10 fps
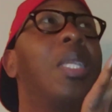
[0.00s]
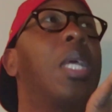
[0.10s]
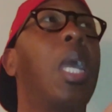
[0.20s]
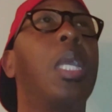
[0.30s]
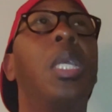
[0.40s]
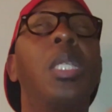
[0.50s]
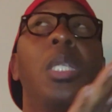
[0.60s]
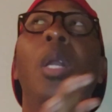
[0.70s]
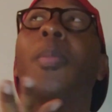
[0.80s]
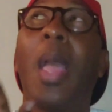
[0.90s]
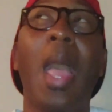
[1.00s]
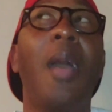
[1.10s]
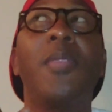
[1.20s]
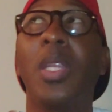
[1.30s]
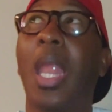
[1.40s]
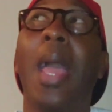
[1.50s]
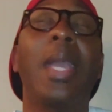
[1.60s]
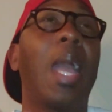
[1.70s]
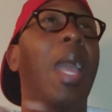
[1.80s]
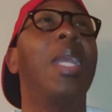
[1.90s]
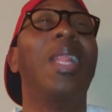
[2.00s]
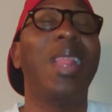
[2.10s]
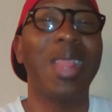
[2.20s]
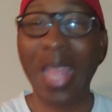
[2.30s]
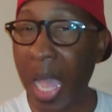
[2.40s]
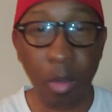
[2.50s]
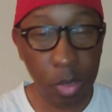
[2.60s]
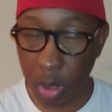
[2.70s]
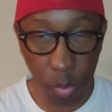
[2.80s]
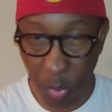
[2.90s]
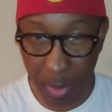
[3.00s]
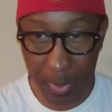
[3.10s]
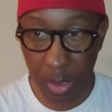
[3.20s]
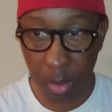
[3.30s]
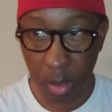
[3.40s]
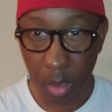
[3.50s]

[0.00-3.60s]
that end up having like 8,000 women.